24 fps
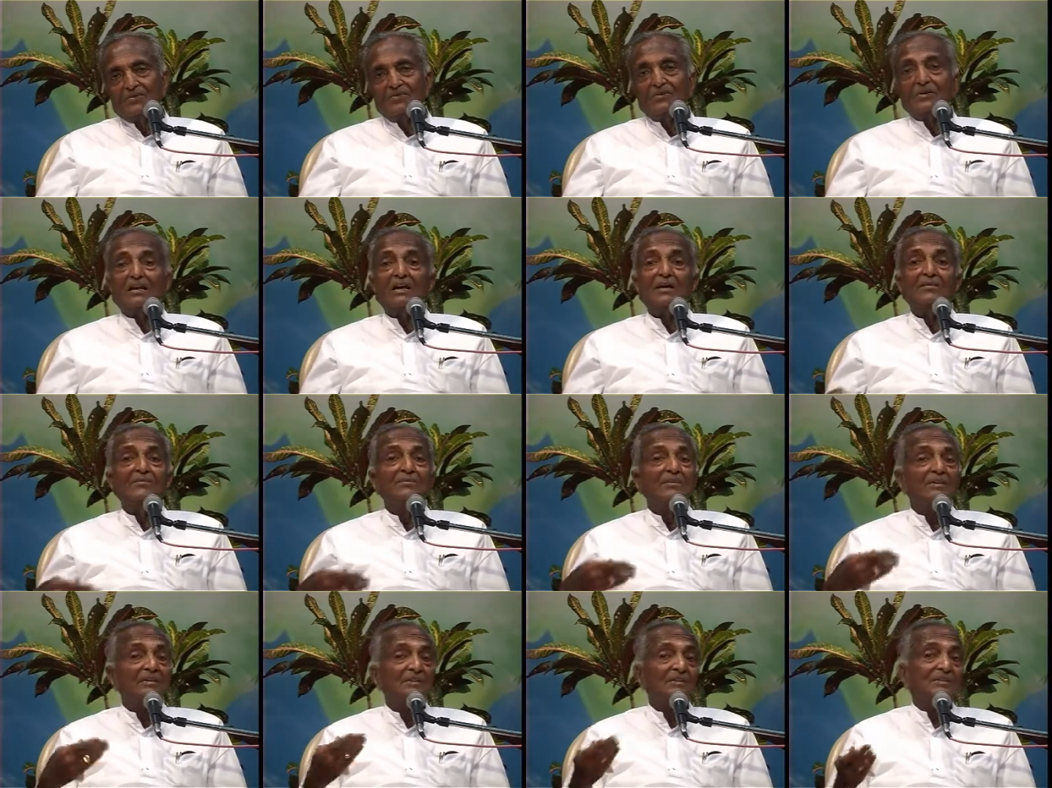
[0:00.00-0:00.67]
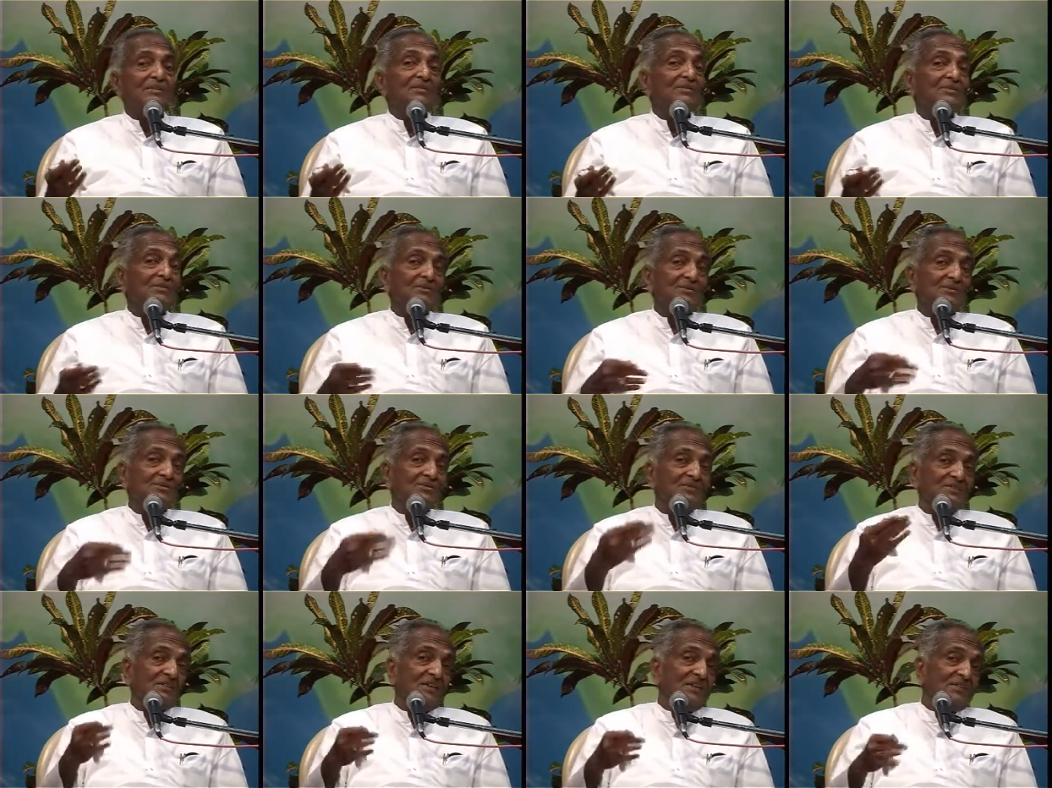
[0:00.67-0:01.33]
What I am telling
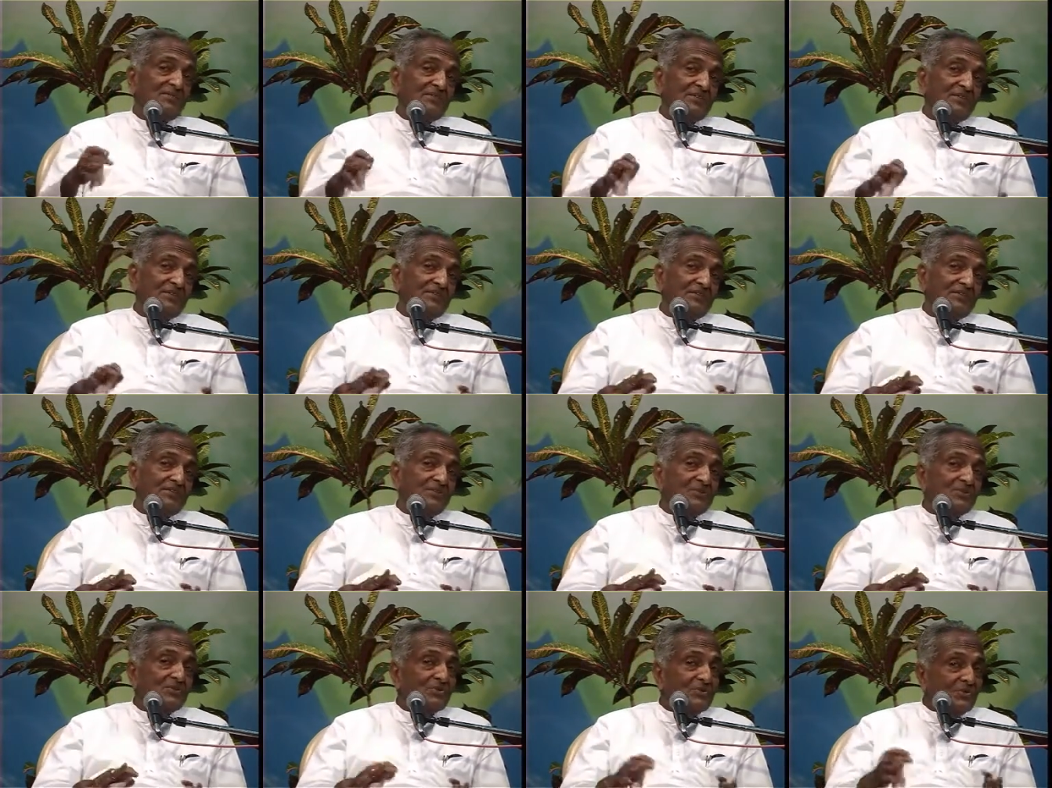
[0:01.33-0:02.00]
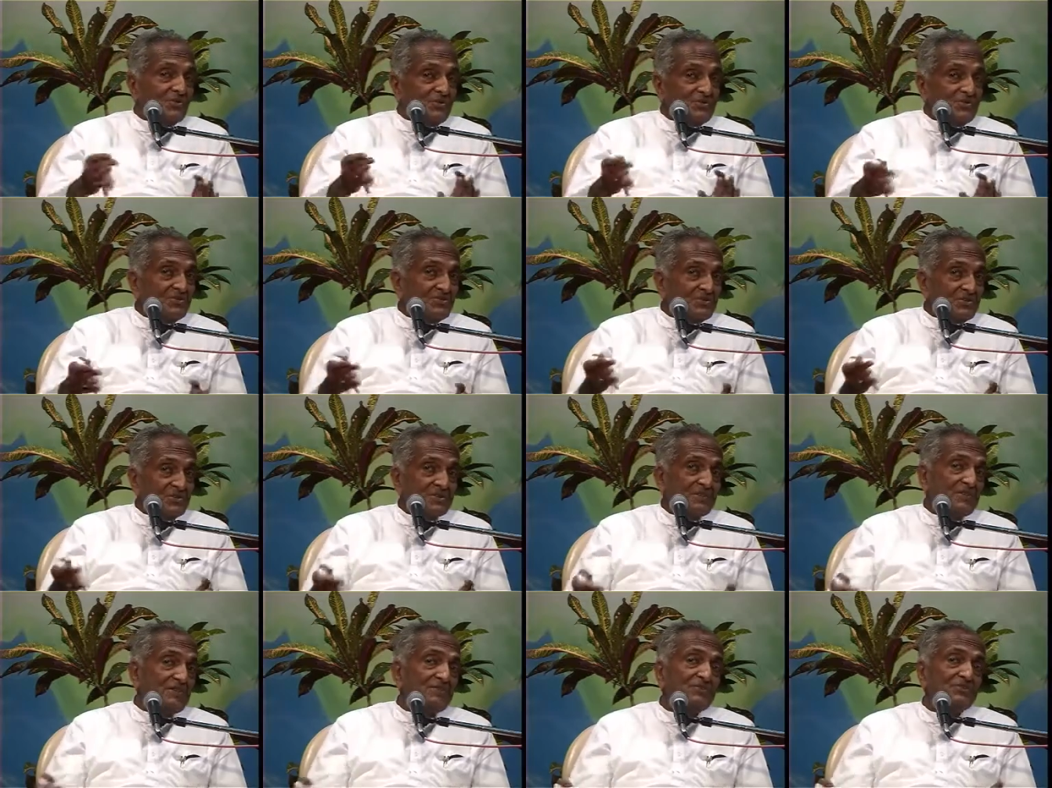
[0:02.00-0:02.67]
you, you see, I mean, when you go into
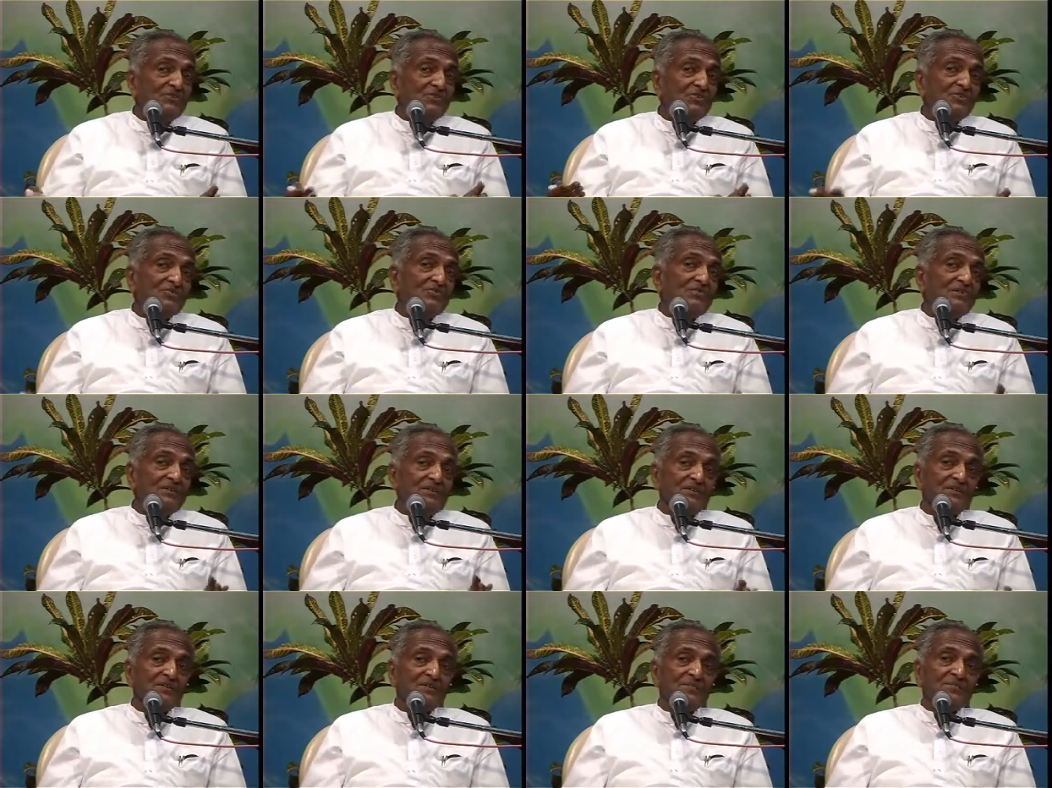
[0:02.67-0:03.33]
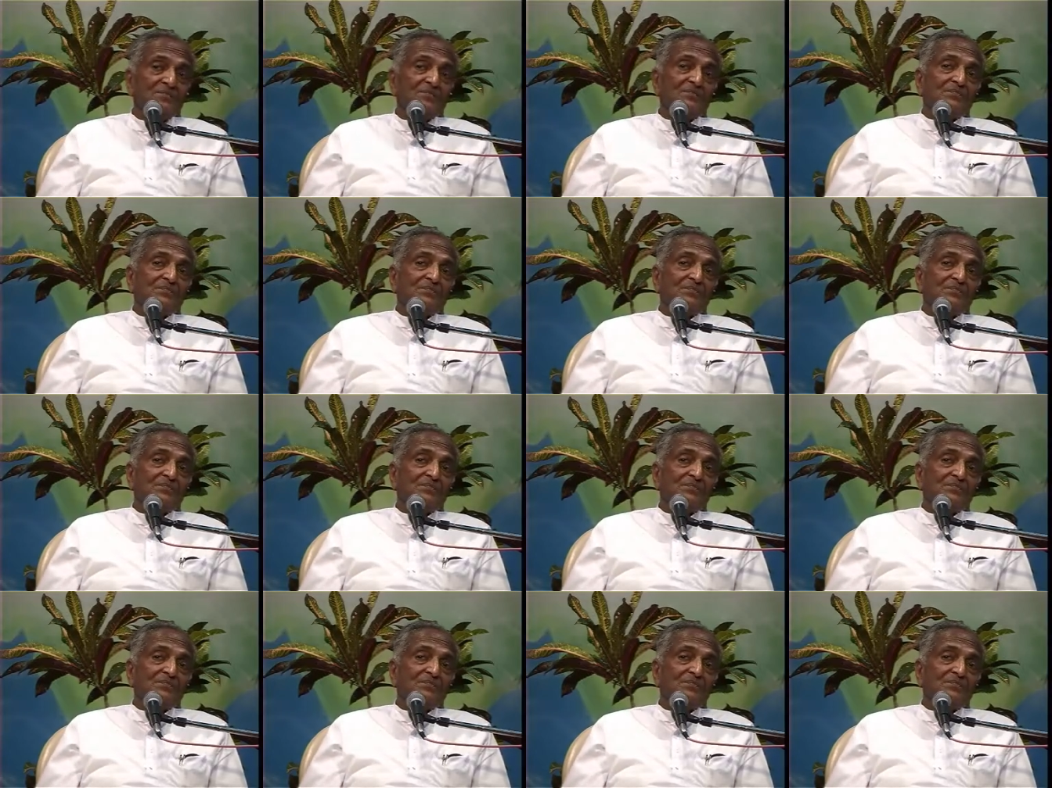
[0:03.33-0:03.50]
the depth of it,